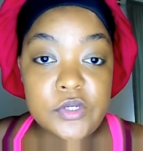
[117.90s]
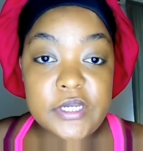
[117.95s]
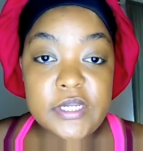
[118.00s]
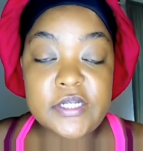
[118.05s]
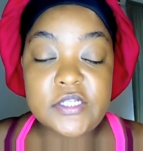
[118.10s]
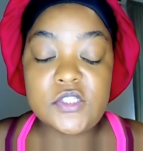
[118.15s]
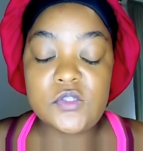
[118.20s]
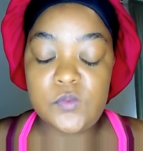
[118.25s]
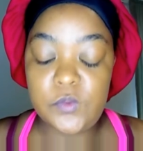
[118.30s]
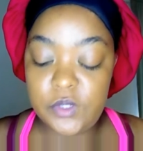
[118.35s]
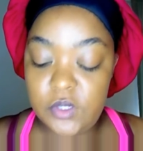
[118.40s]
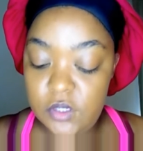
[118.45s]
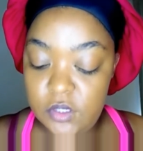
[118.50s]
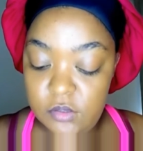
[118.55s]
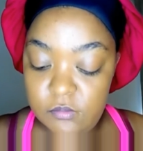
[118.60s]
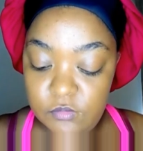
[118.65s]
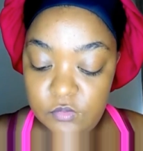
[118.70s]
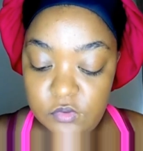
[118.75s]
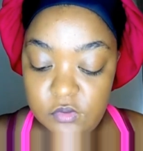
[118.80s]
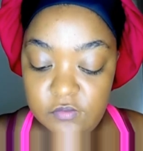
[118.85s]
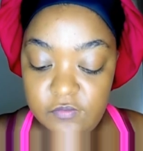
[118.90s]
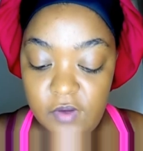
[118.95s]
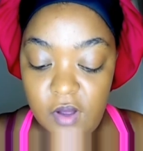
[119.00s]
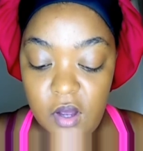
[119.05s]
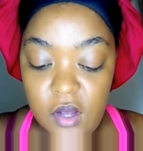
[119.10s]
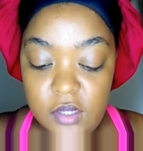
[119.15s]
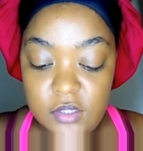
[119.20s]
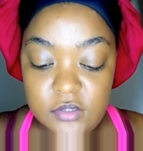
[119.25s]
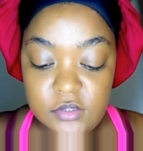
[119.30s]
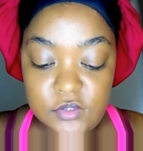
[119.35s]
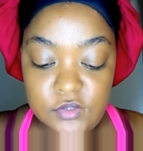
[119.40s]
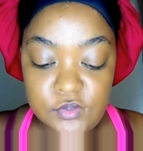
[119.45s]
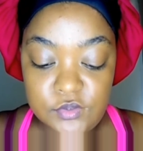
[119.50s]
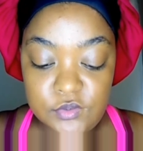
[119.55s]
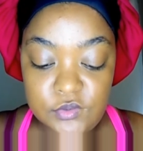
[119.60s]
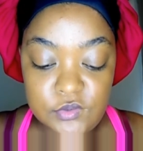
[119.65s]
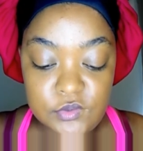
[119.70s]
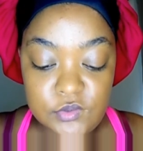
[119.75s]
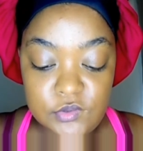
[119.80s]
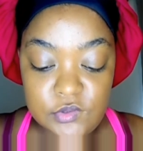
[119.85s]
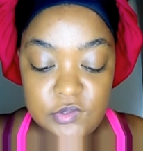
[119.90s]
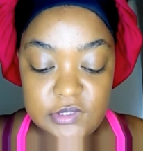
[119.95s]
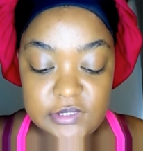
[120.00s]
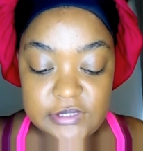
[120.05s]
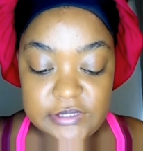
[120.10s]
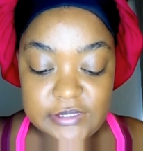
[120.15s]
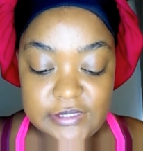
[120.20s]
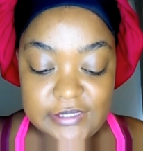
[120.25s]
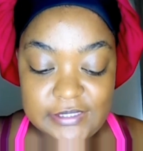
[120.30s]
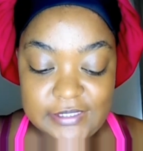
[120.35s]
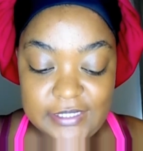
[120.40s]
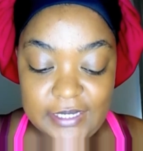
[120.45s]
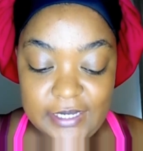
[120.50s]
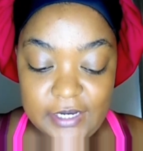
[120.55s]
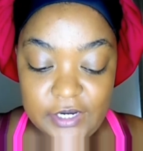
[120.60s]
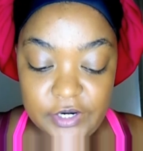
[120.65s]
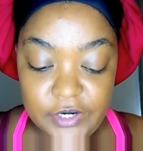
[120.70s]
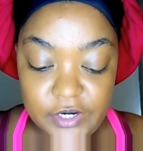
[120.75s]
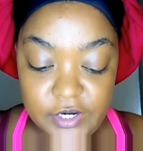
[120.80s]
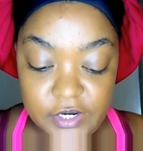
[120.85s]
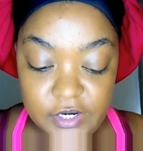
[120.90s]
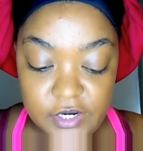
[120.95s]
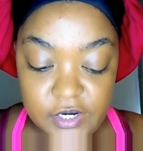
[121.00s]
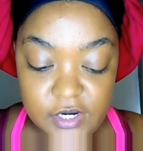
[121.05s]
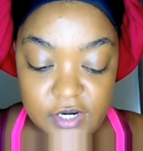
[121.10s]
next we're gonna move on to concealer.